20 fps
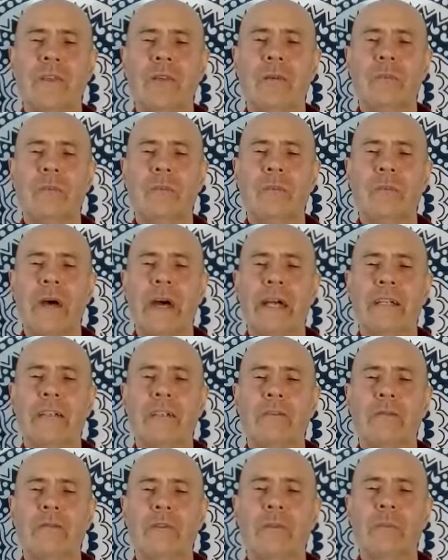the
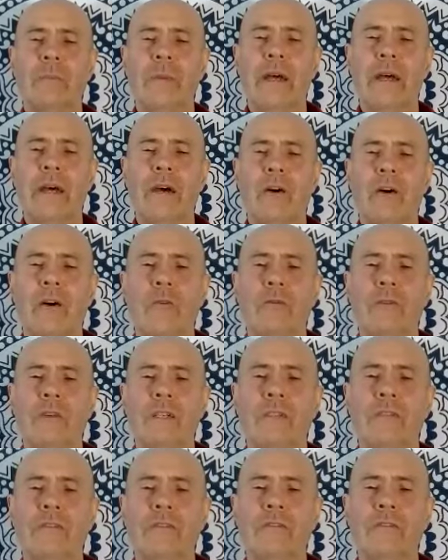back of the
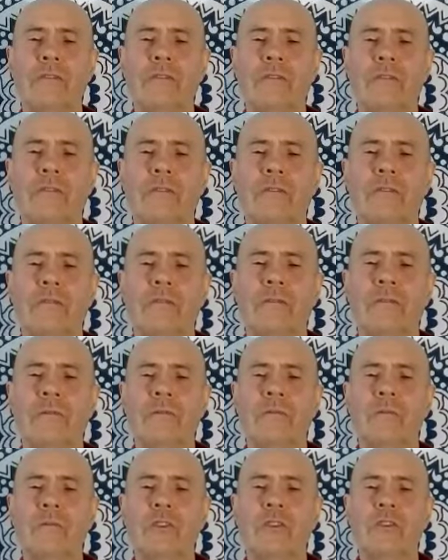pelvis,
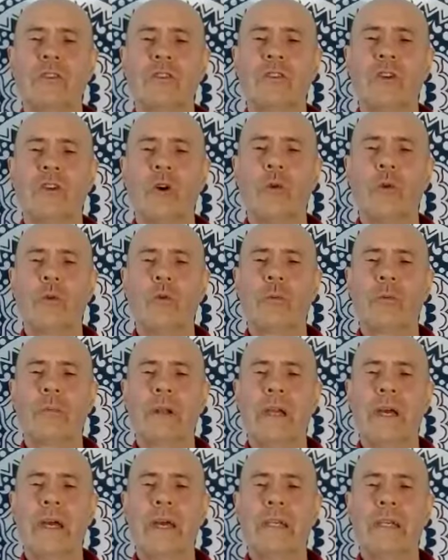shoulder
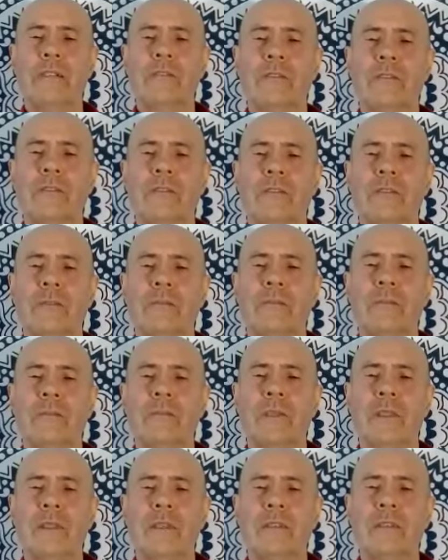blades.
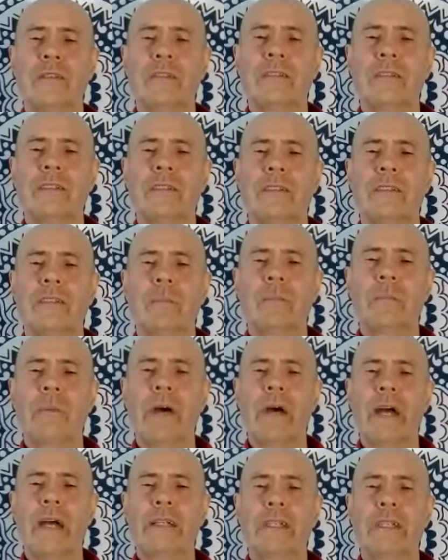Sit
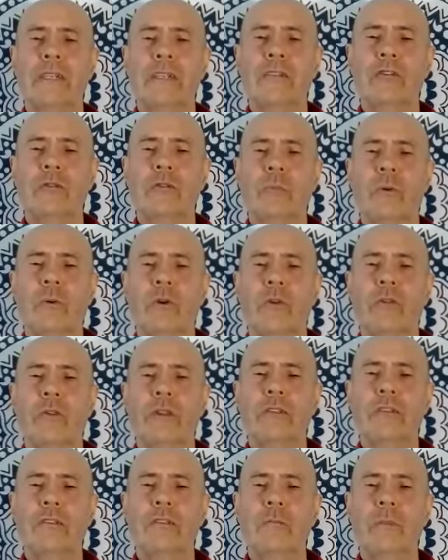back in your
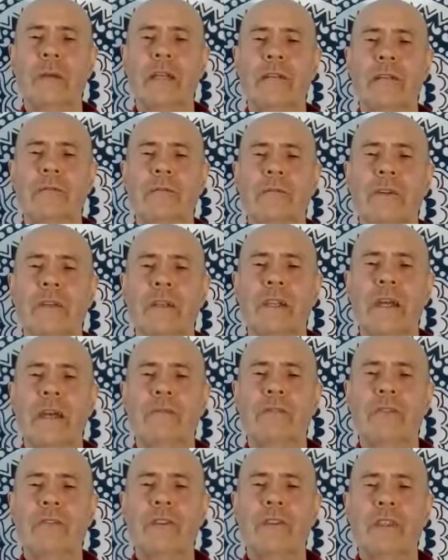body. You may feel
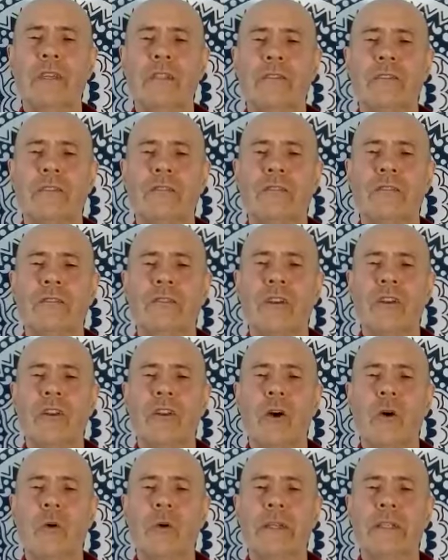everything
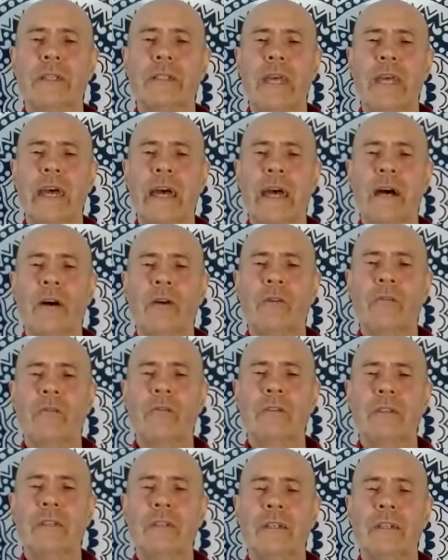slowing down,
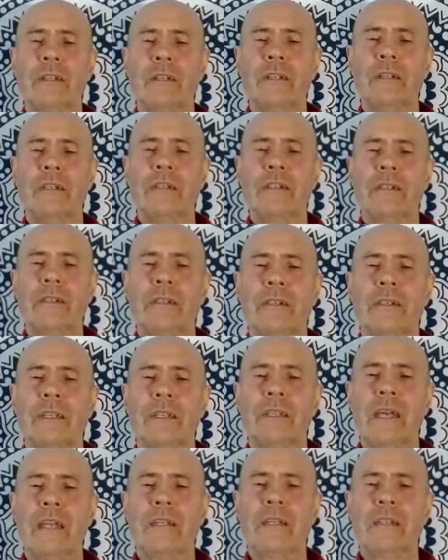
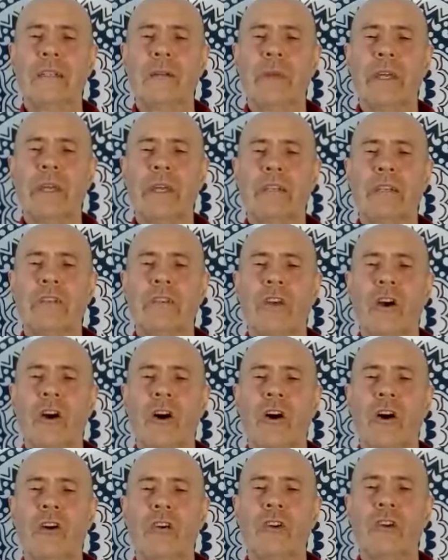getting a bit
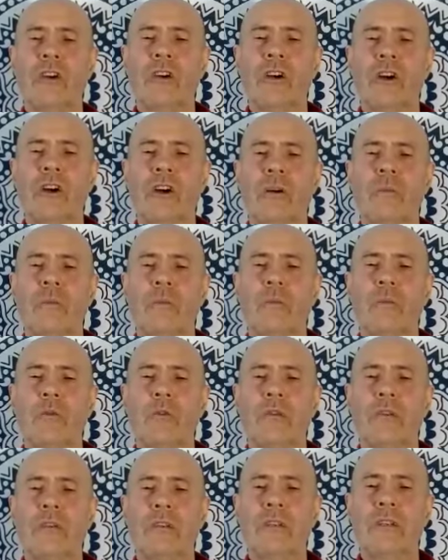darker,
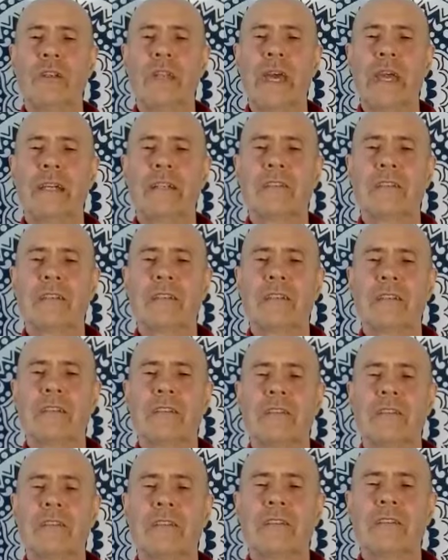more connected
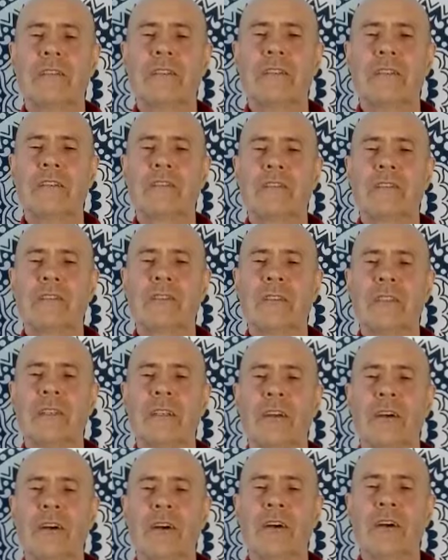to the
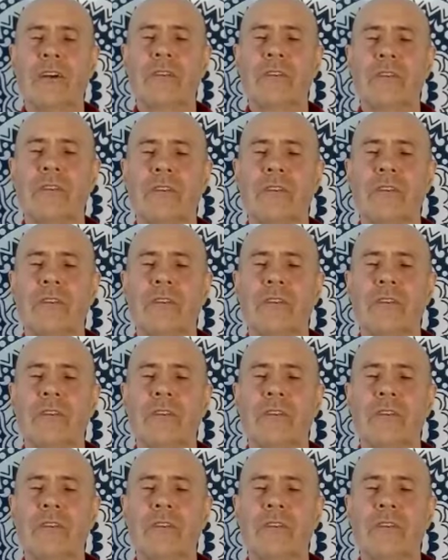earth.